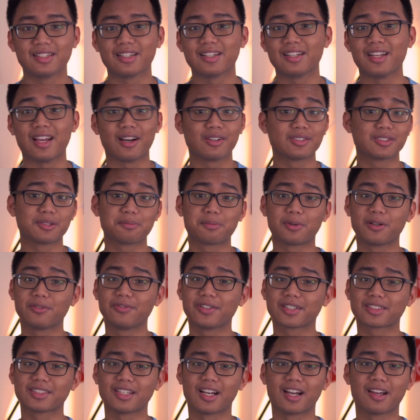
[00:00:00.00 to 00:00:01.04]
Now is the
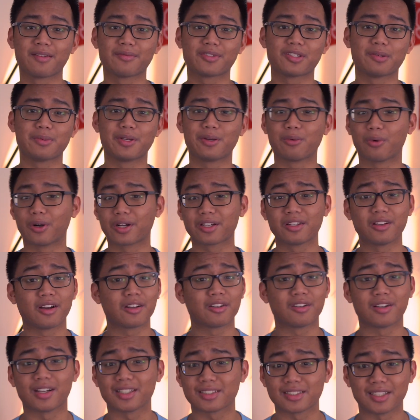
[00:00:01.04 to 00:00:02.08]
perfect time to be working on
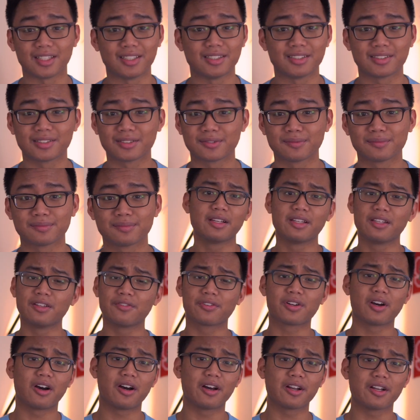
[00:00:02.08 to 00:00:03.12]
your essays. You've
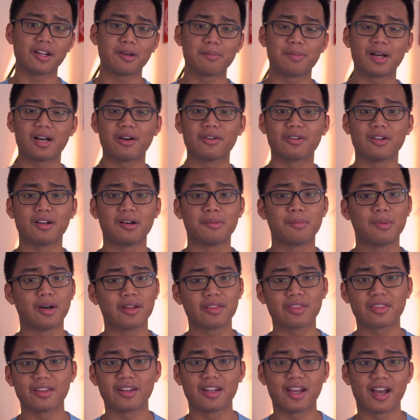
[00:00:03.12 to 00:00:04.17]
got about a
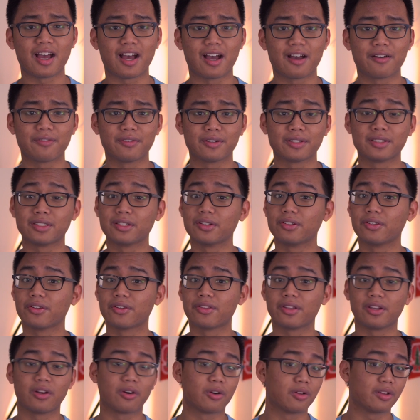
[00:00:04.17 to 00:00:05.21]
month and a half until
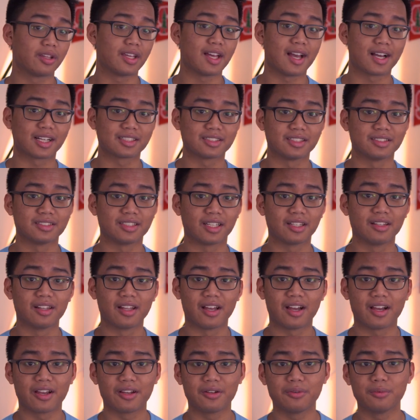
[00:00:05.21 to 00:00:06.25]
the early action
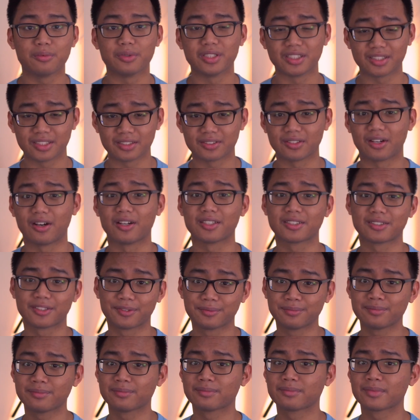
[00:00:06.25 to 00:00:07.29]
deadline, which is
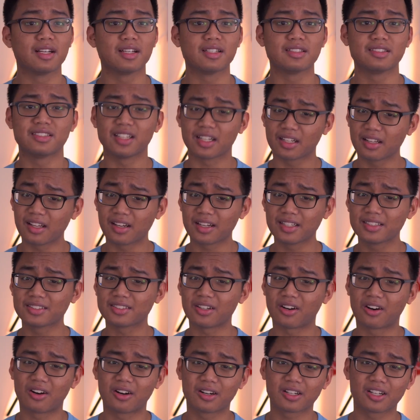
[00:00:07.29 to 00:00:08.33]
awesome.
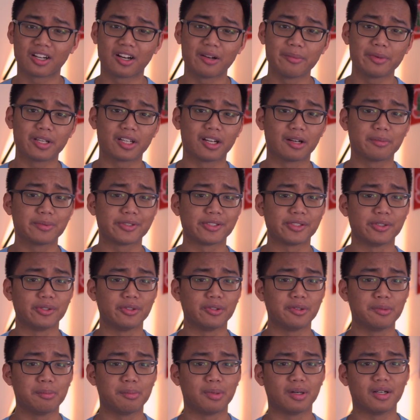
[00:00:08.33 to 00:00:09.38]
Deadlines are coming up
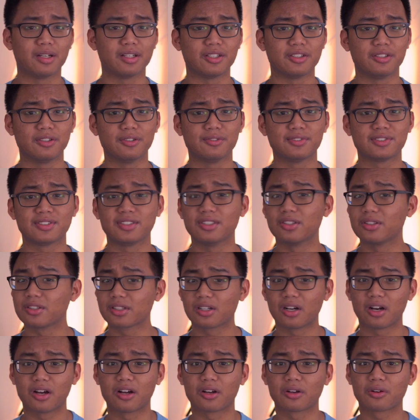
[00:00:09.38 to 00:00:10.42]
soon, but you've still
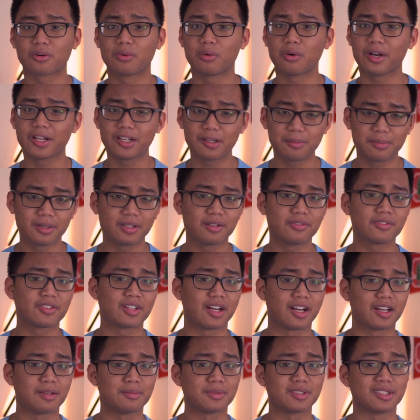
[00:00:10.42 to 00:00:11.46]
got quite a bit of
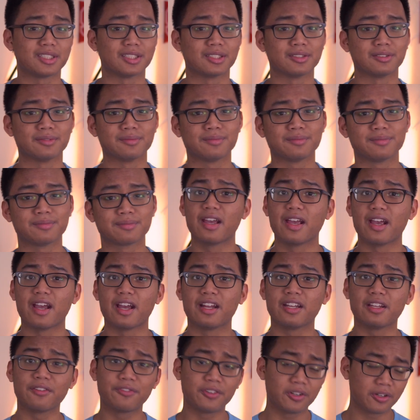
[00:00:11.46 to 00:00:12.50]
time still.
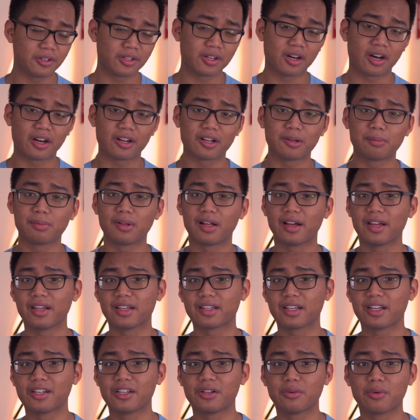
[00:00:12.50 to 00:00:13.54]
And if you're not
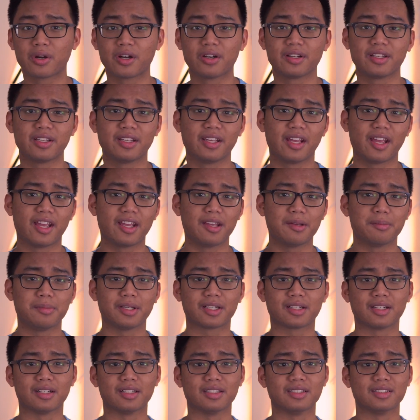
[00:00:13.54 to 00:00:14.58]
applying anywhere EA
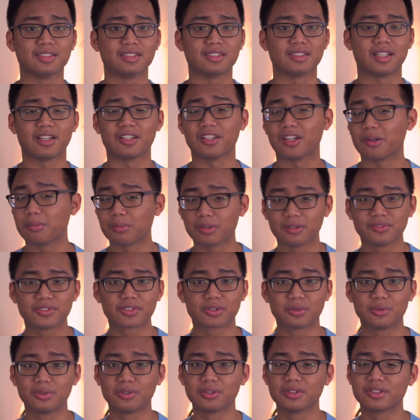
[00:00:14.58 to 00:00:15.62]
because a number of
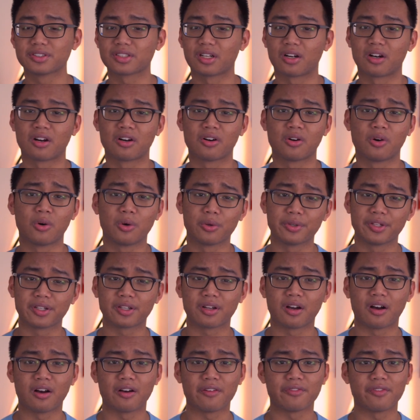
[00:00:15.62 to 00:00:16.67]
schools are holding
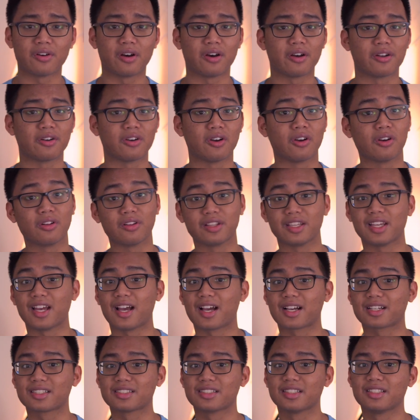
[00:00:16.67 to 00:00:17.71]
off on early
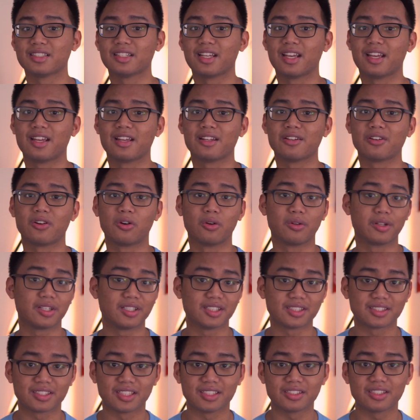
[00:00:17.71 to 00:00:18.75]
action and early
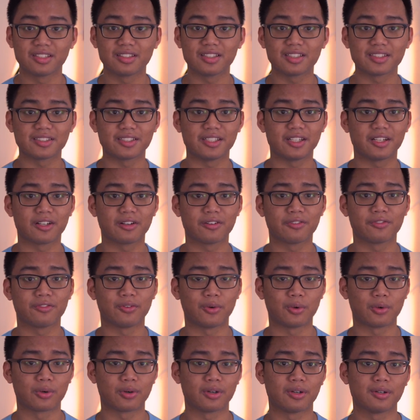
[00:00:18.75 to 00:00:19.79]
decision this year
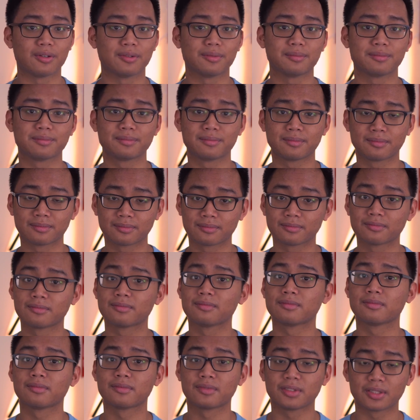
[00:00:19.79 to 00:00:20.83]
for
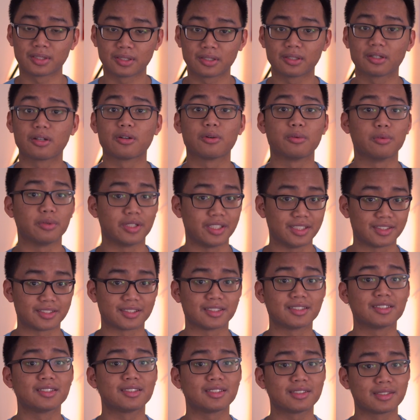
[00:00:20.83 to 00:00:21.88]

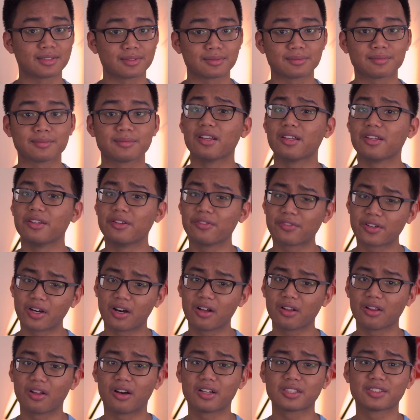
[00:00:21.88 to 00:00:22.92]
reasons, you've
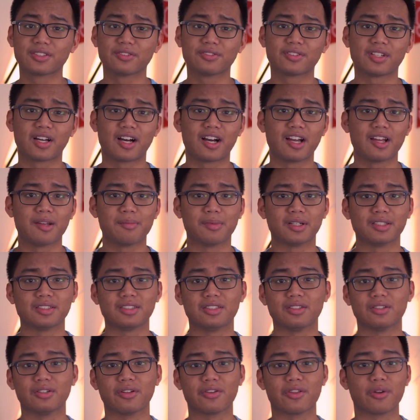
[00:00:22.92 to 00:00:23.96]
got lots of time
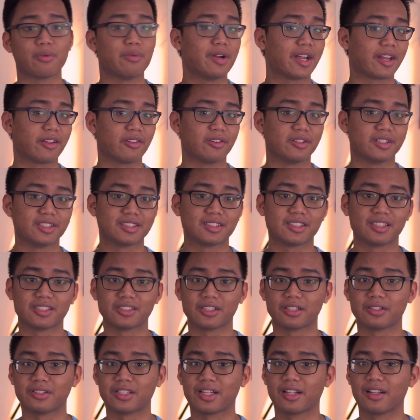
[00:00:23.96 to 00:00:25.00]
until the regular
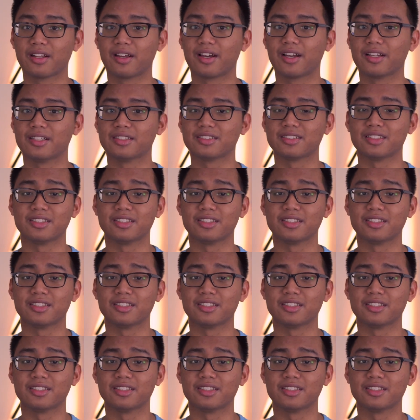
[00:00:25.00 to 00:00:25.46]
decision deadlines